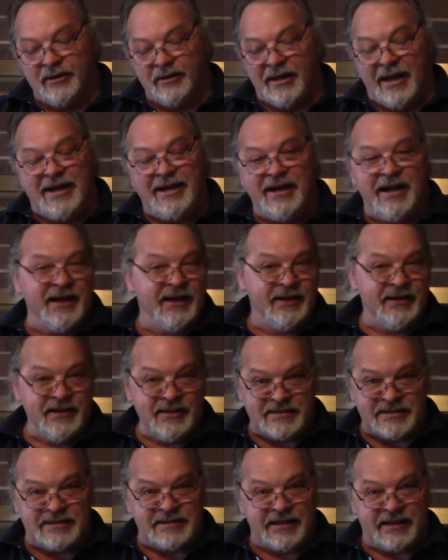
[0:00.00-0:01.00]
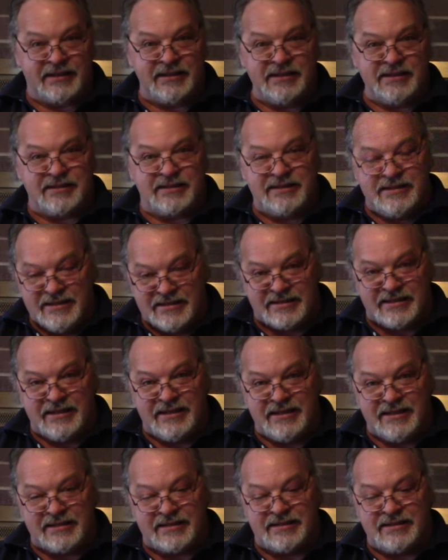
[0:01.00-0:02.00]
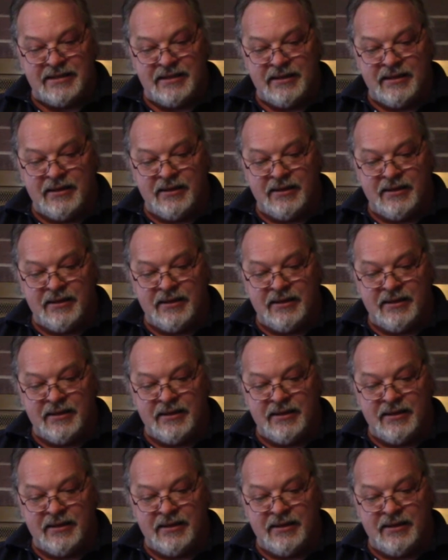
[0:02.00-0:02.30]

lightheadedness, sickness, dizziness,